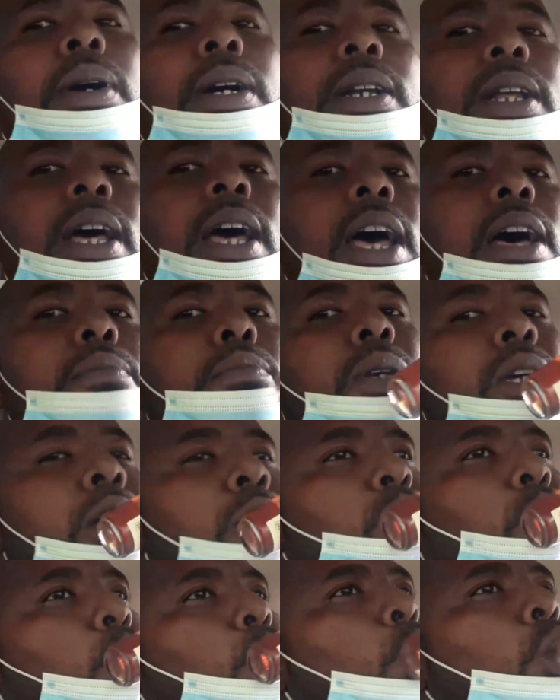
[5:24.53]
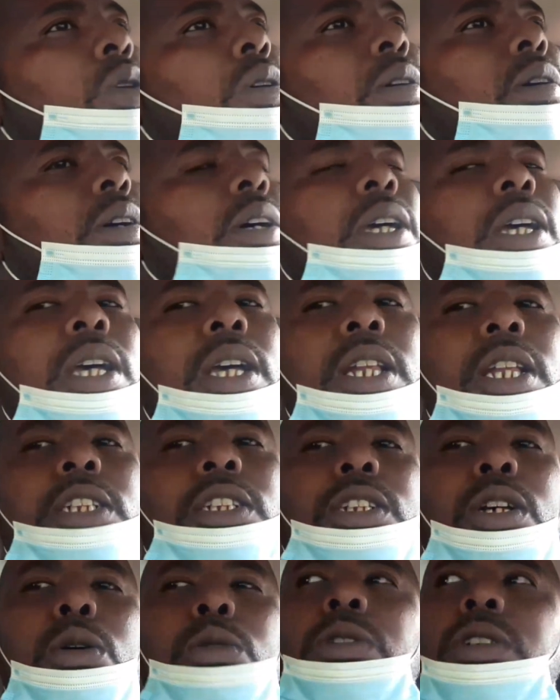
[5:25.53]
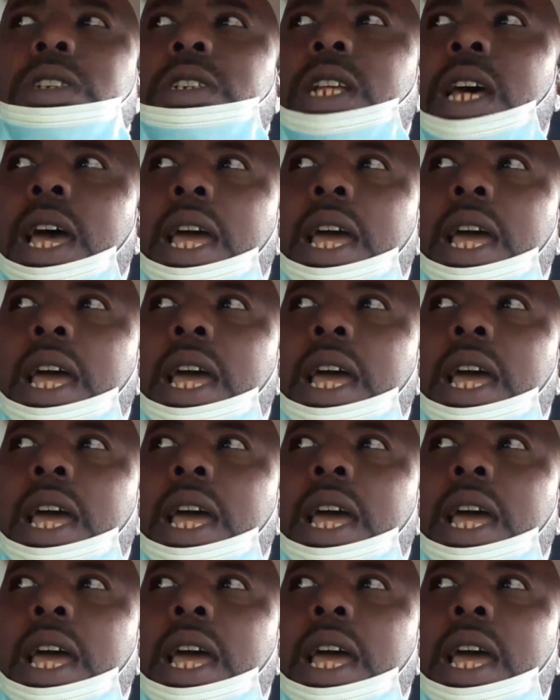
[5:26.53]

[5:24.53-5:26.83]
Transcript: I'm about to have me a mm, Henny Toast